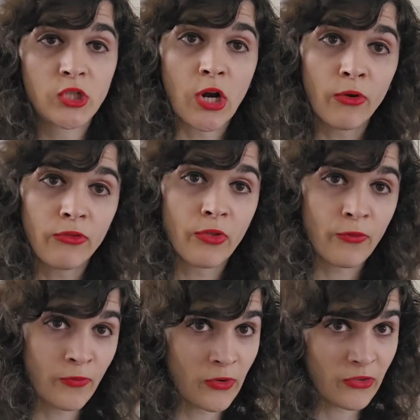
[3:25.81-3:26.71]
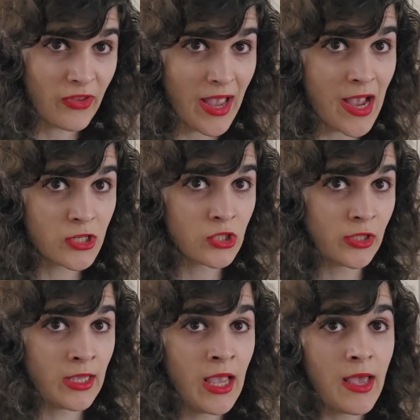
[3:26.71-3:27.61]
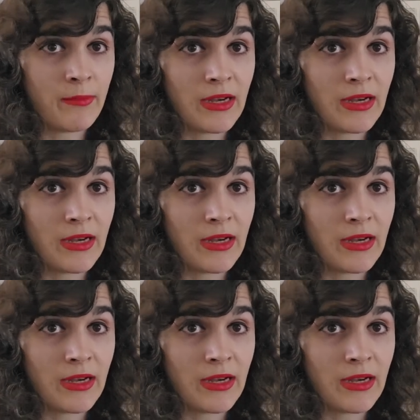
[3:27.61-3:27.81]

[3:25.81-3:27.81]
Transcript: Charles I actually